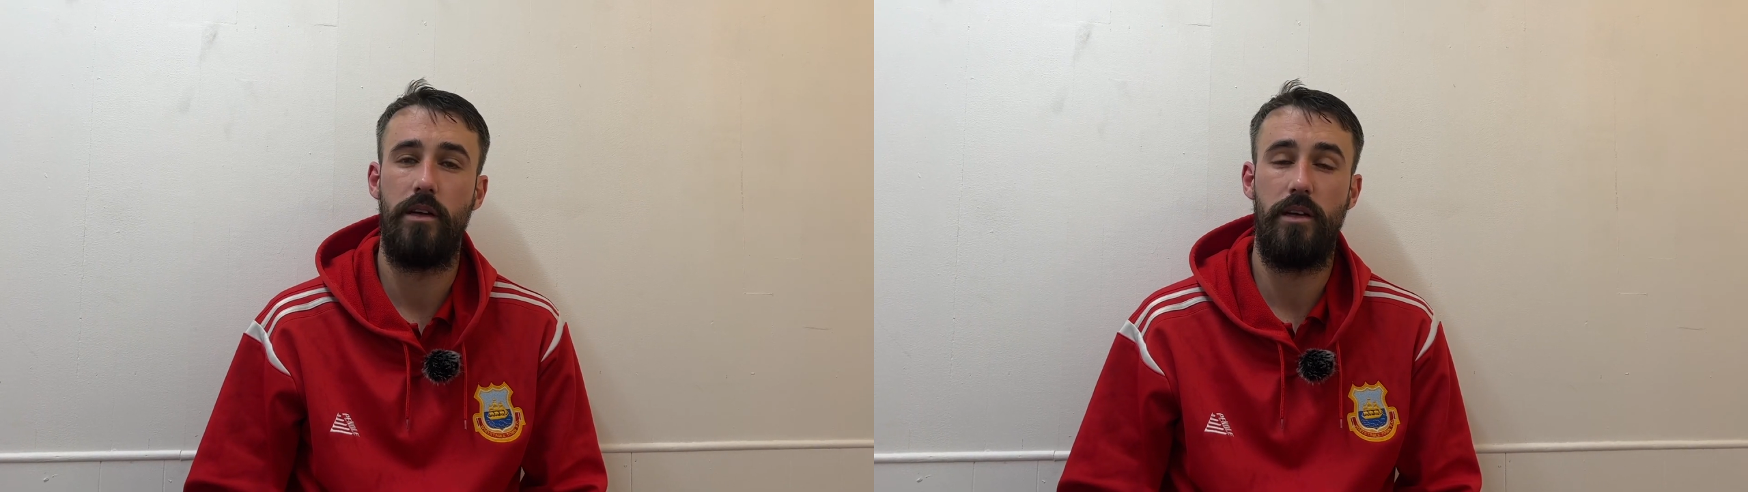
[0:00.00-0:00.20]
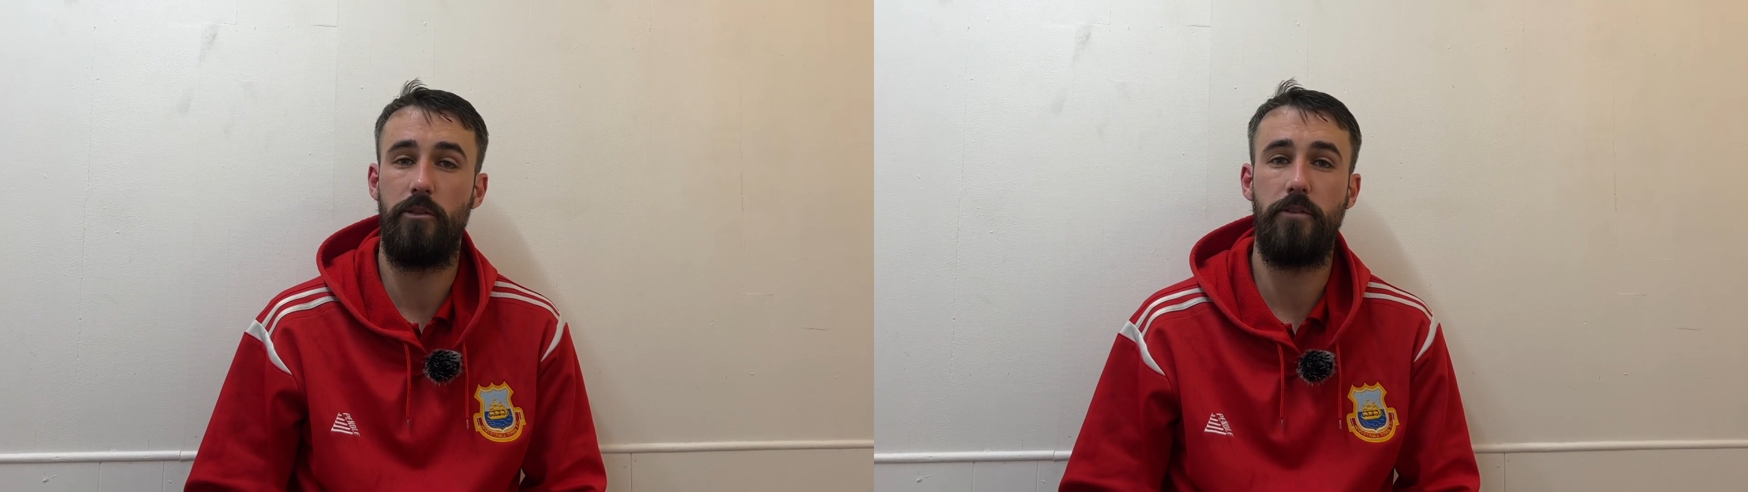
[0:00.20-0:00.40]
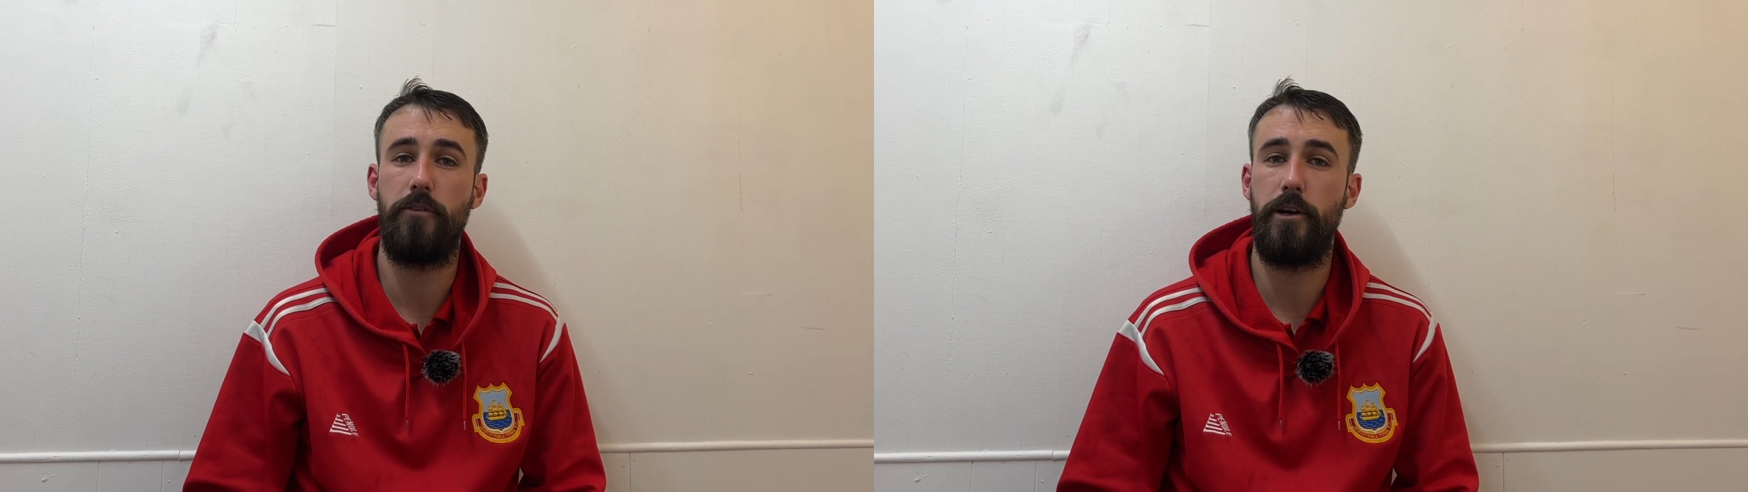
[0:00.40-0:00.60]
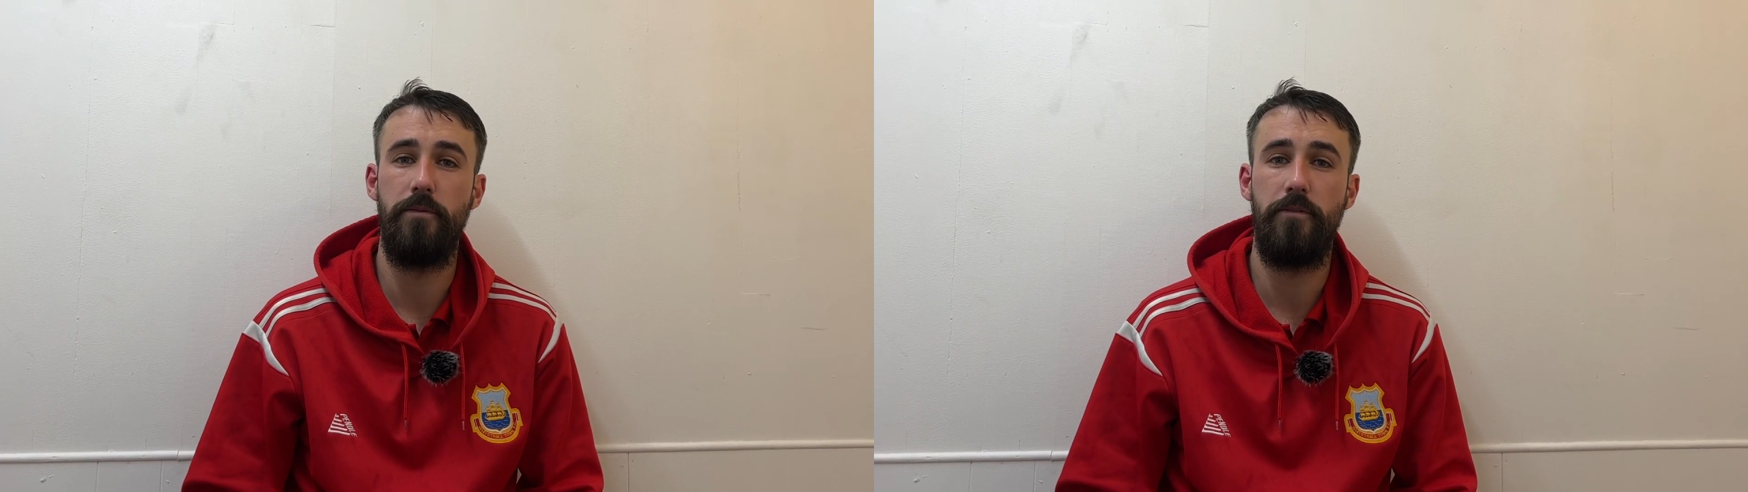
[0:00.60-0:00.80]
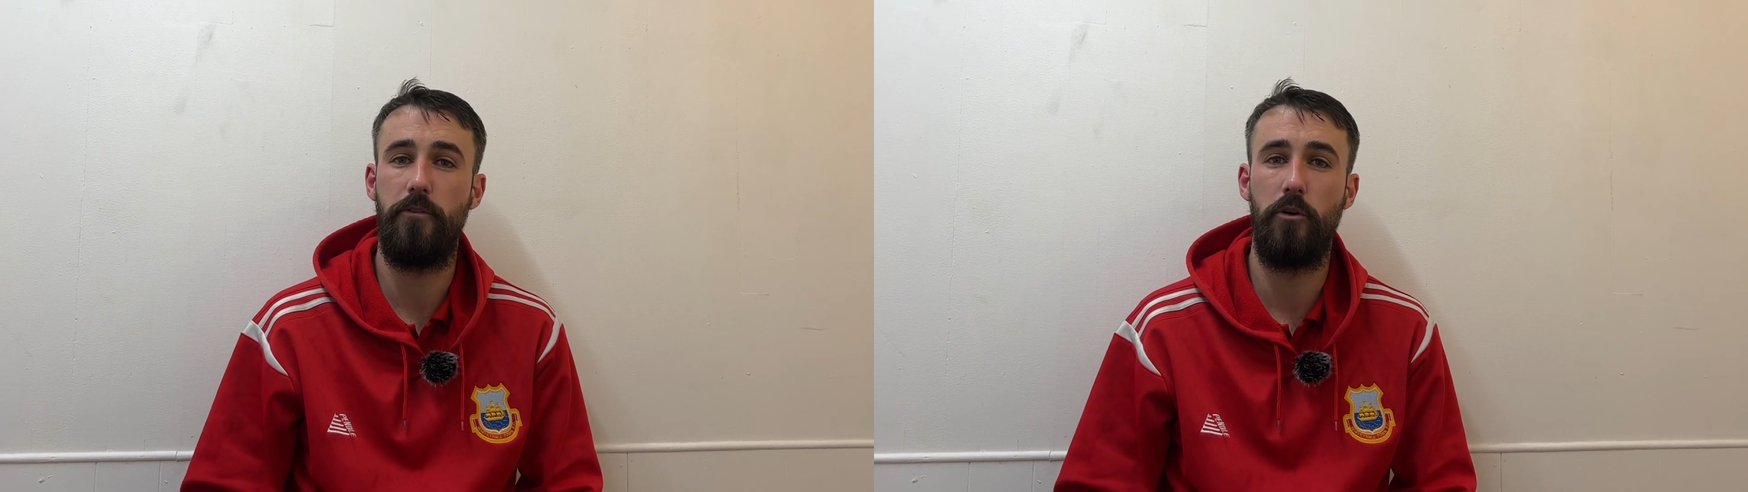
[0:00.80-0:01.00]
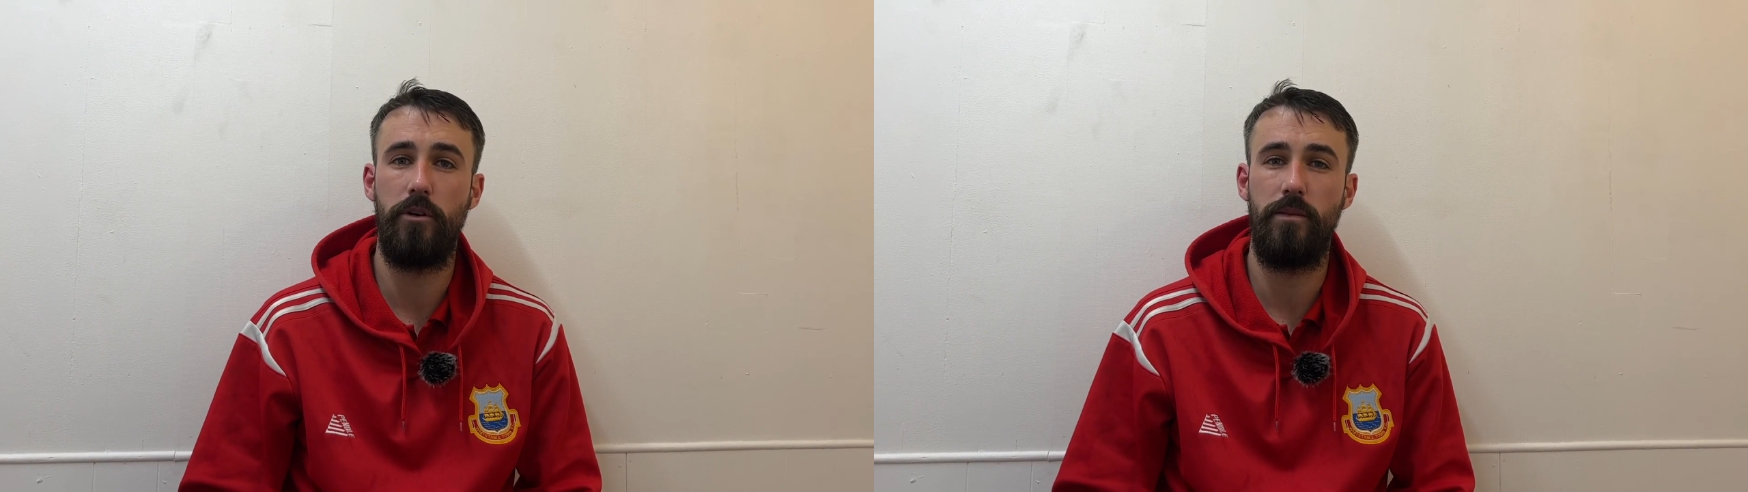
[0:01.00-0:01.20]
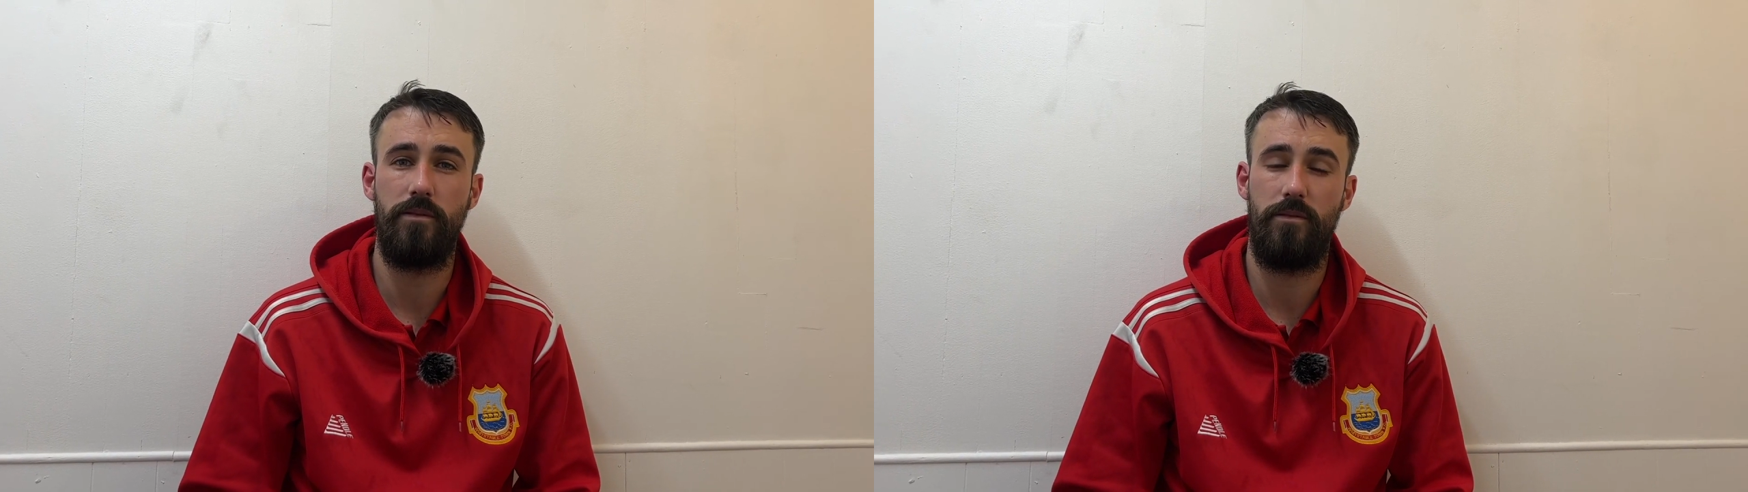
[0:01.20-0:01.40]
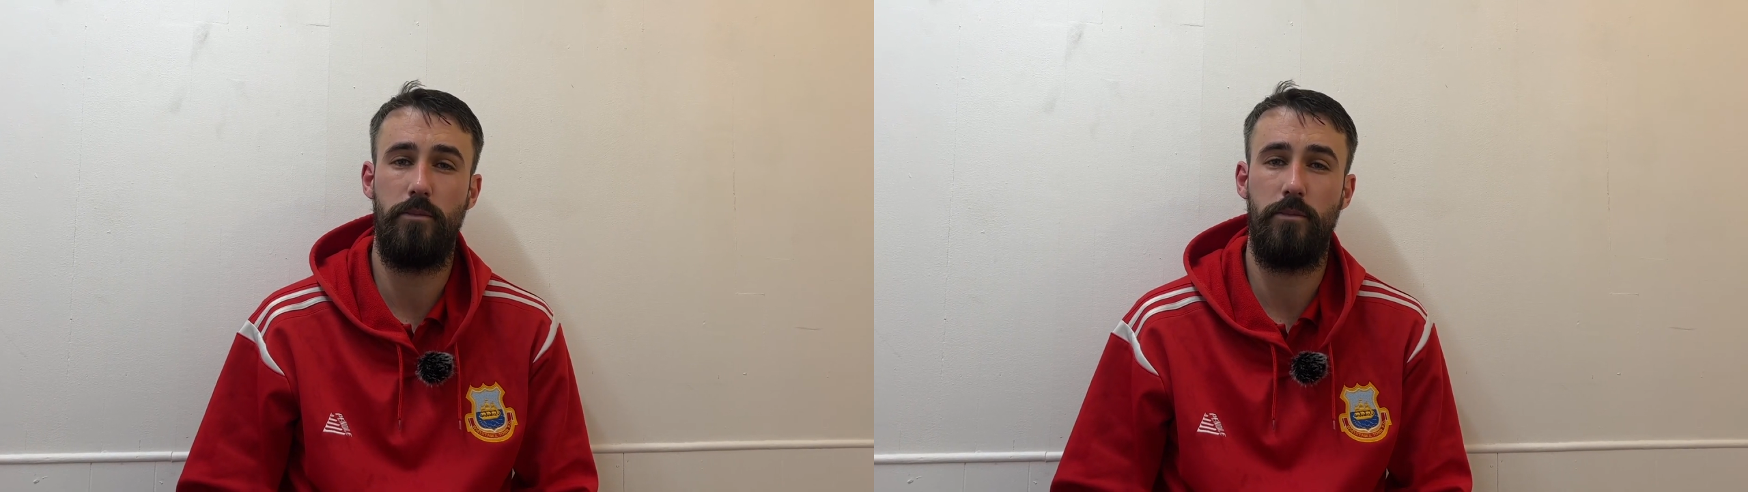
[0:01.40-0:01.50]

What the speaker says: it was 3-4 and